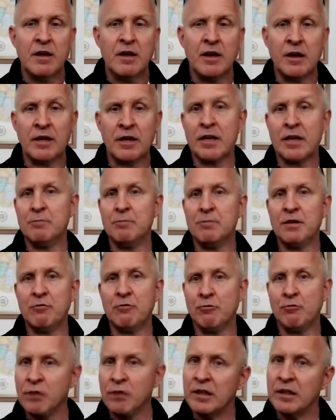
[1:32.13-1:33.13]
uh, can be
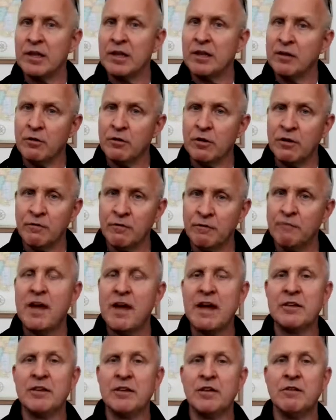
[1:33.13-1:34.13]
really
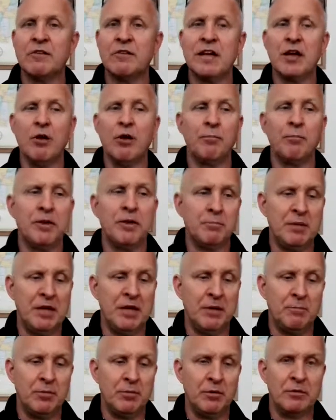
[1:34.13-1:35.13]
effective at helping
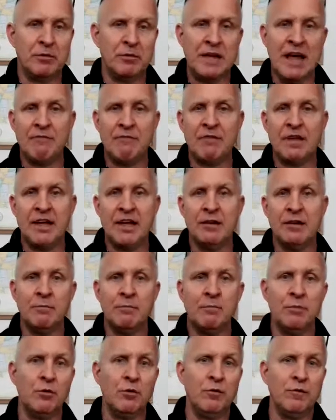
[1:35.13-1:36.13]
people navigate
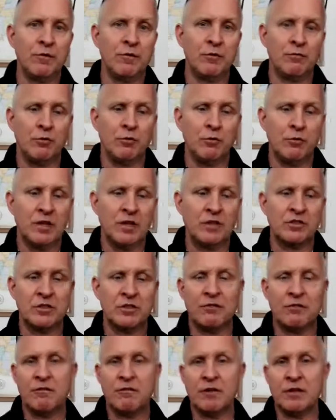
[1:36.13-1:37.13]
and move through these
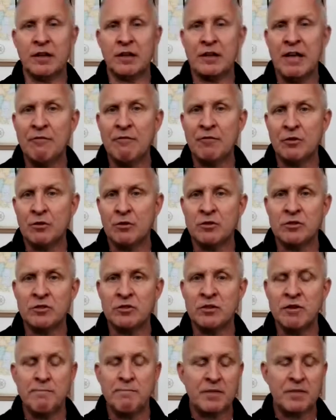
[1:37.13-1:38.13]
different
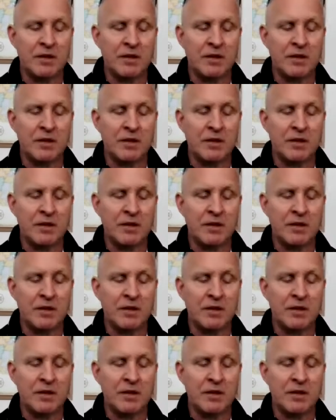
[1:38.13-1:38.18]
levels,